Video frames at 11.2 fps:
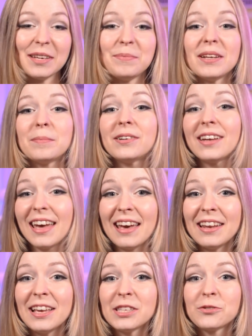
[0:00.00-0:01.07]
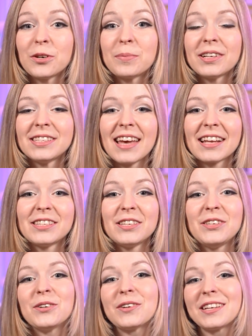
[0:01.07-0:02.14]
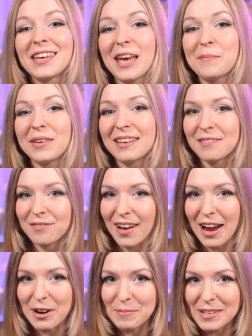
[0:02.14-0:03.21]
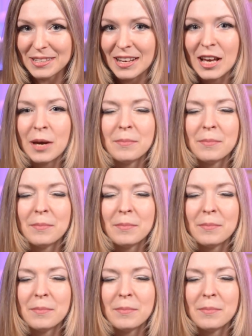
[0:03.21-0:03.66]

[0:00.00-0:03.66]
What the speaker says: tip number 8 is for protecting your gaming environment.